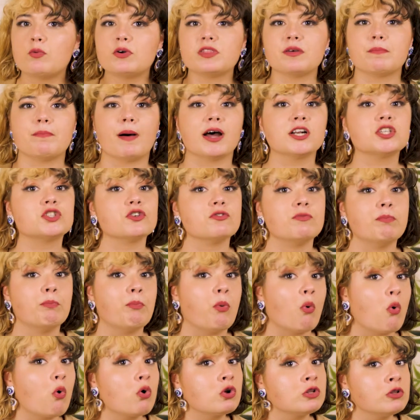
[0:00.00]
with a bunch of
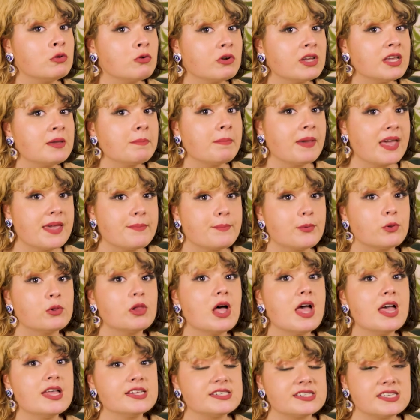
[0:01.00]
bored-looking
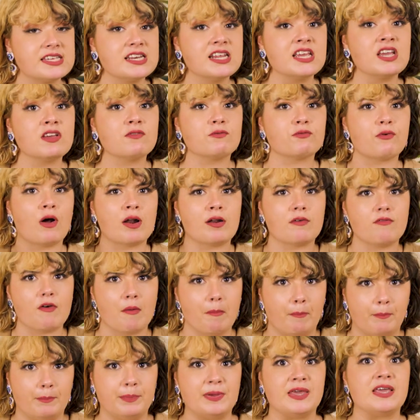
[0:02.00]
people sitting in front of
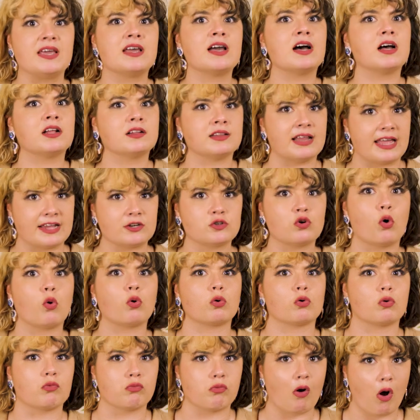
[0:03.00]
a big
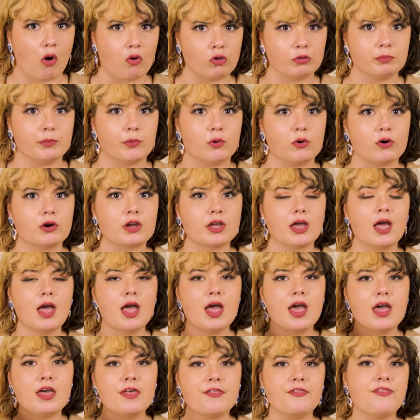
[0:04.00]
electoral roll book.
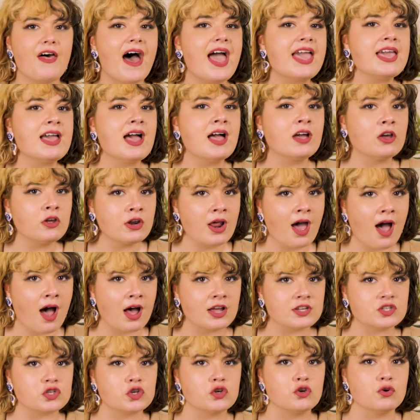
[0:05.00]
They are going to
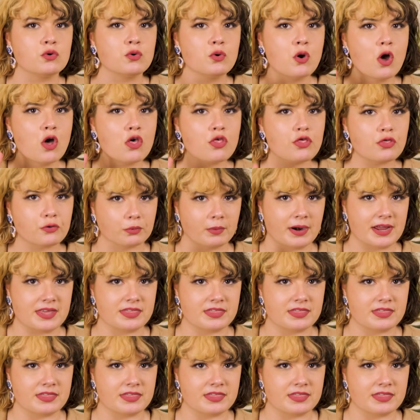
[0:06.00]
ask you 3